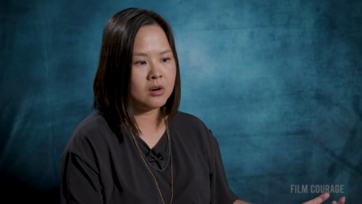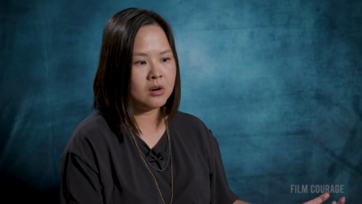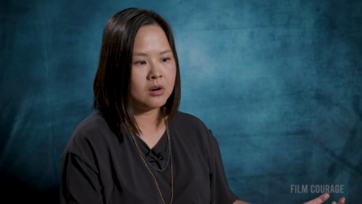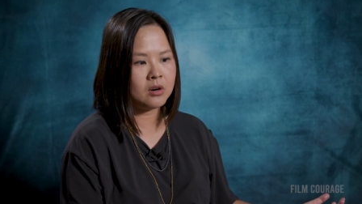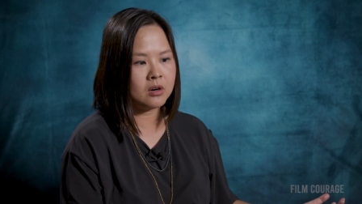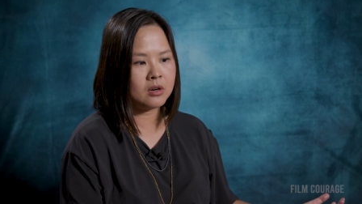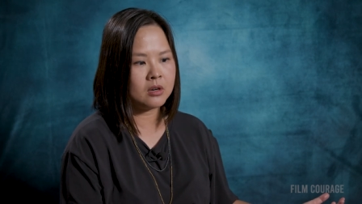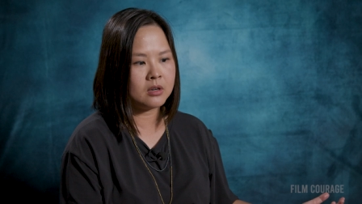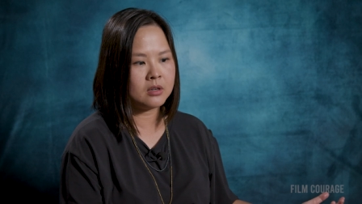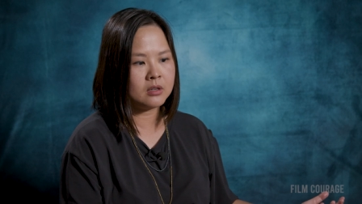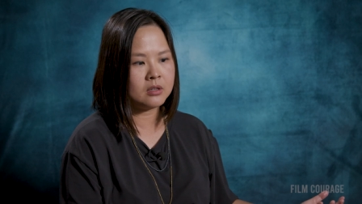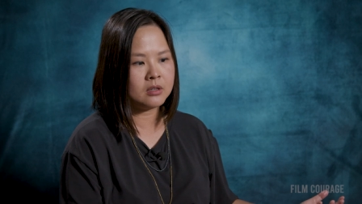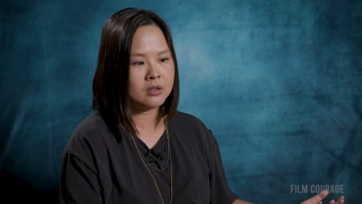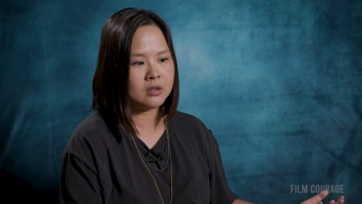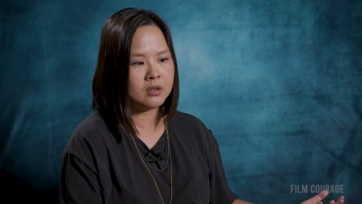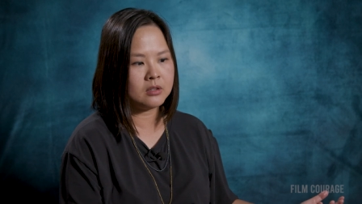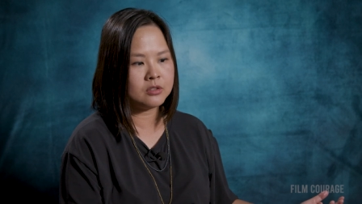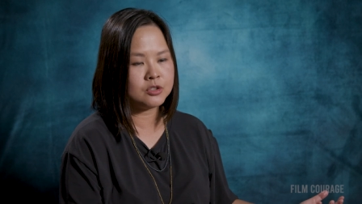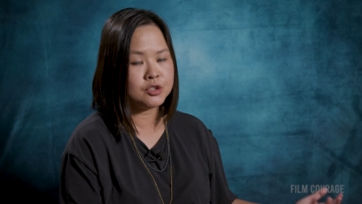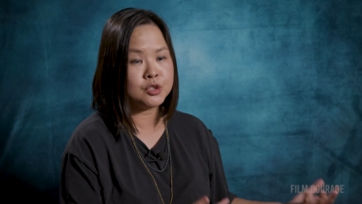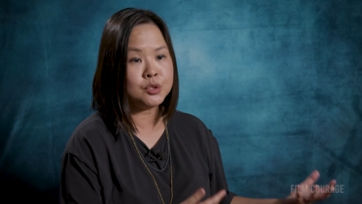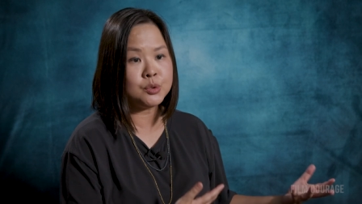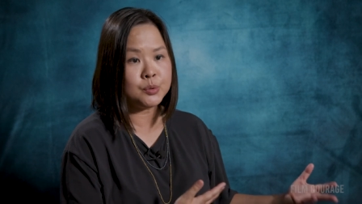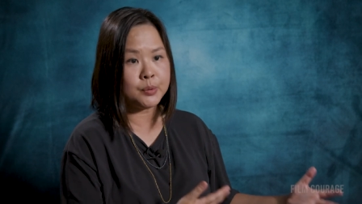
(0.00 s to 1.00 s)
are
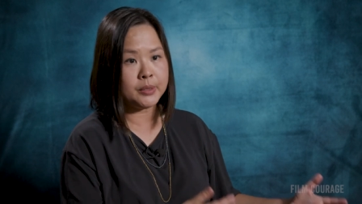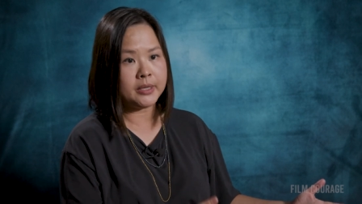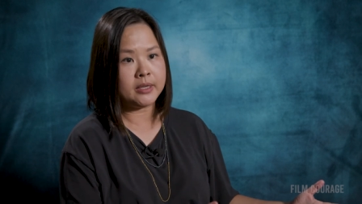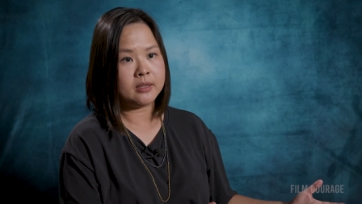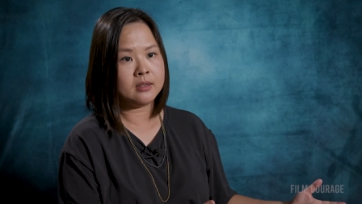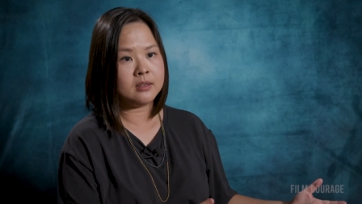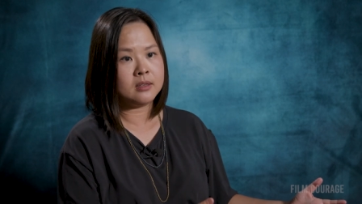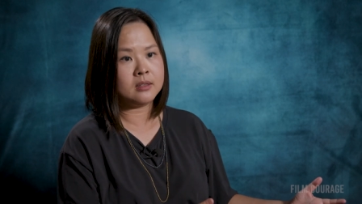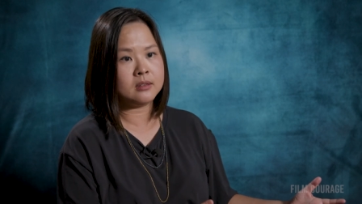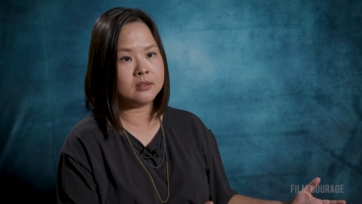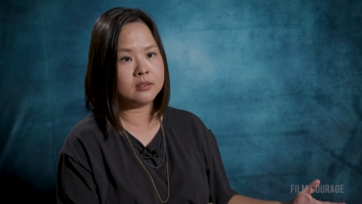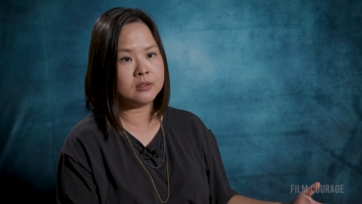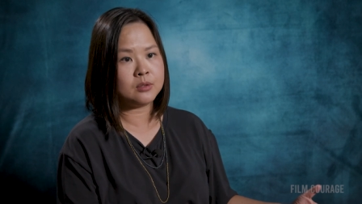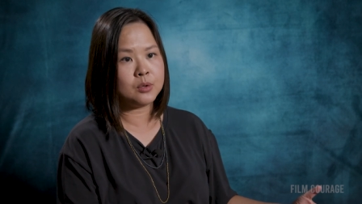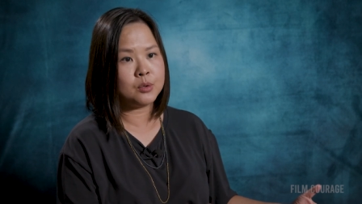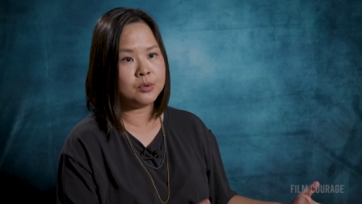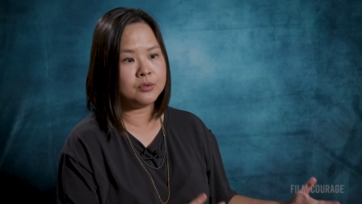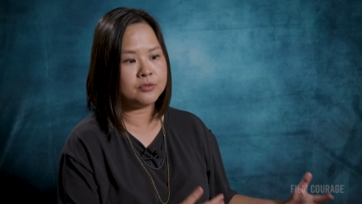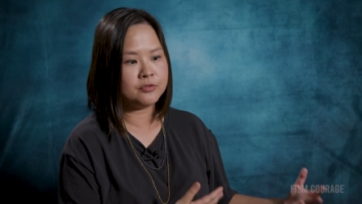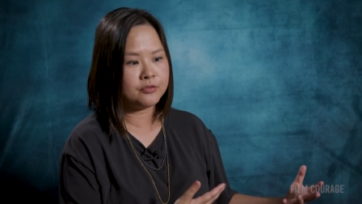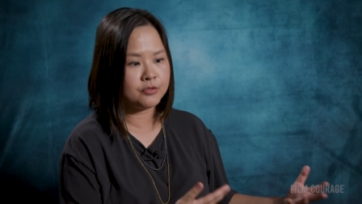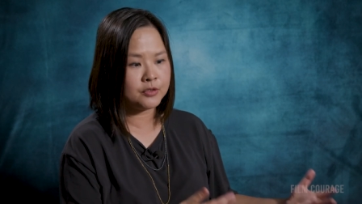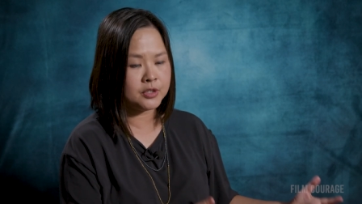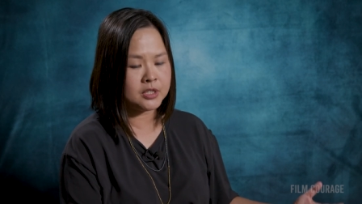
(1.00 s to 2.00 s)
doing in their
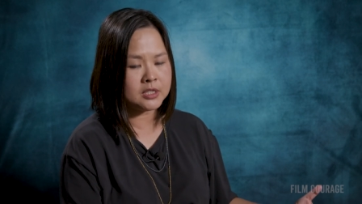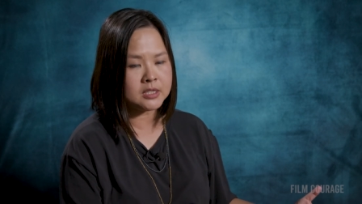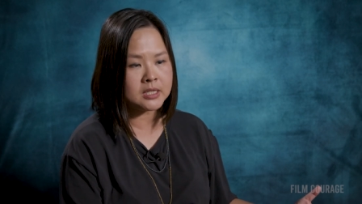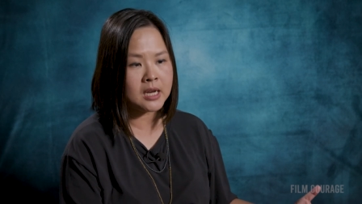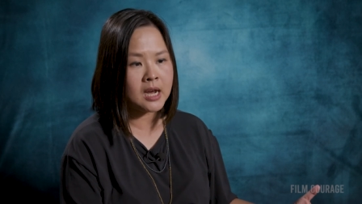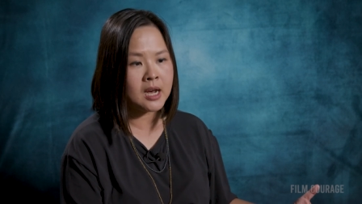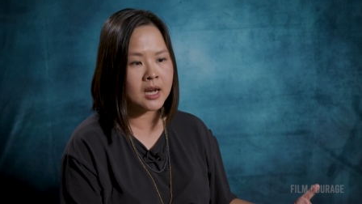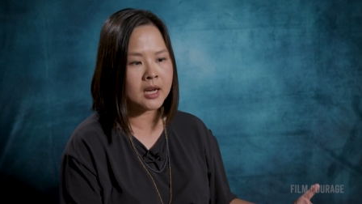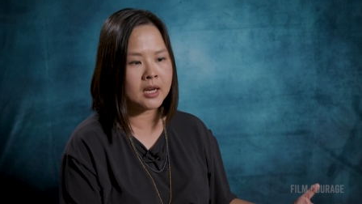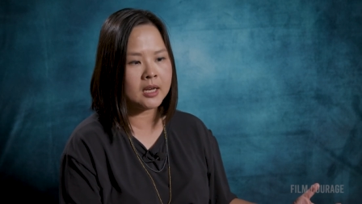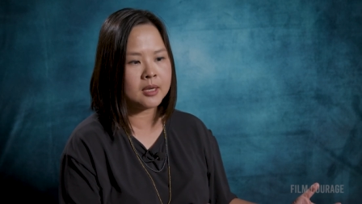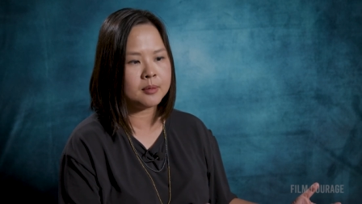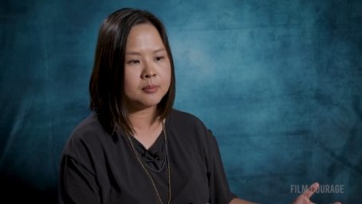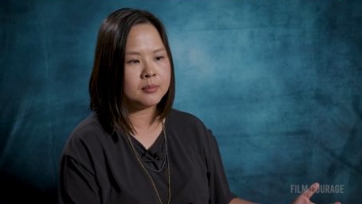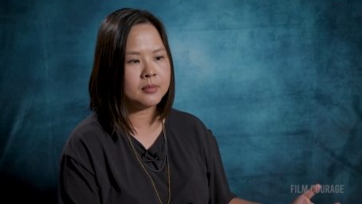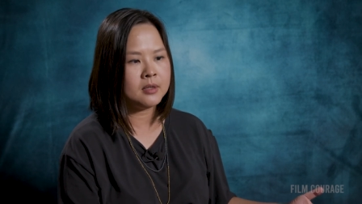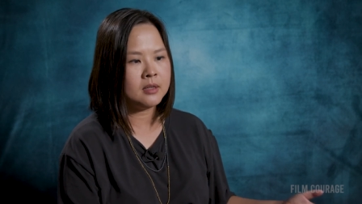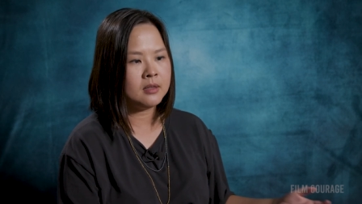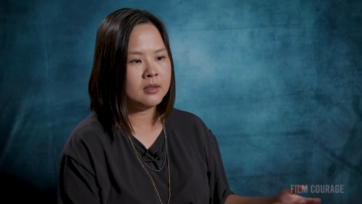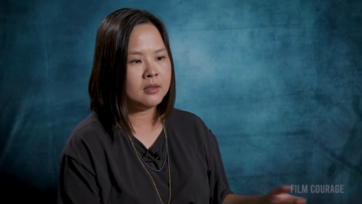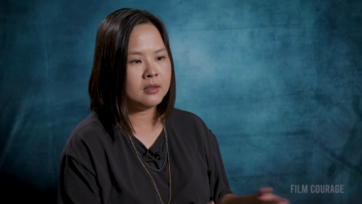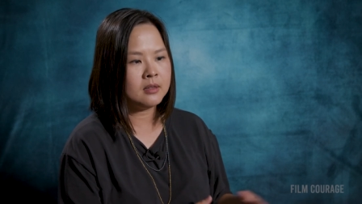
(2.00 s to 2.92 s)
own free time.